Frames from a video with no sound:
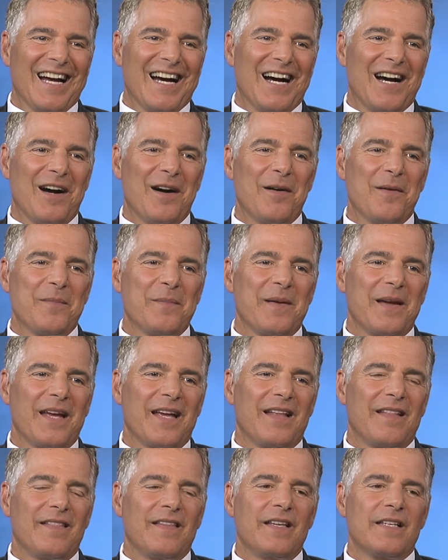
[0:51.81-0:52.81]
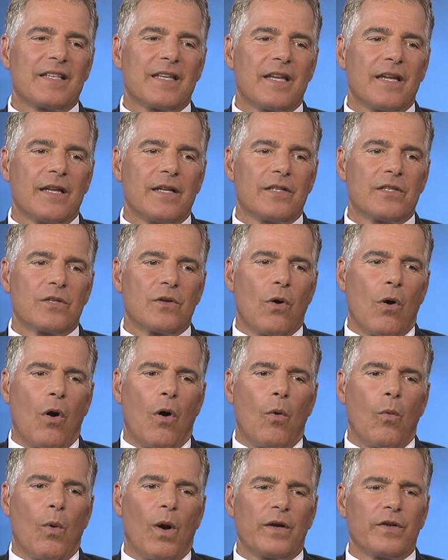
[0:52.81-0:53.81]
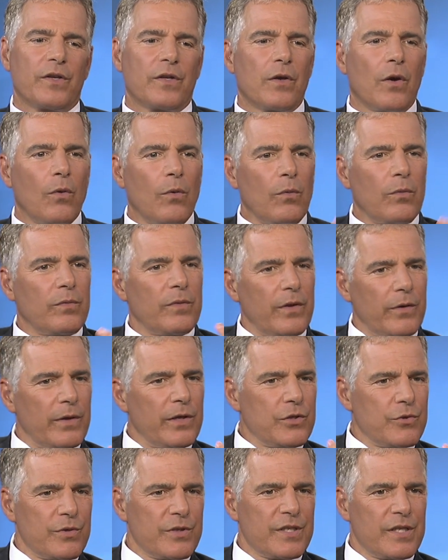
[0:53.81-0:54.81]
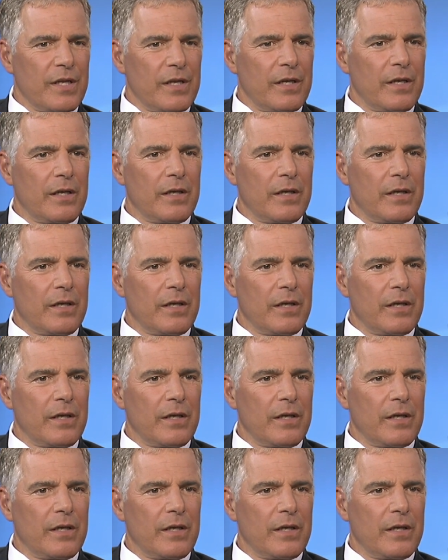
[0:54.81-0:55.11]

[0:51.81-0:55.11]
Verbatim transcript: And these kids all want to go, they're interested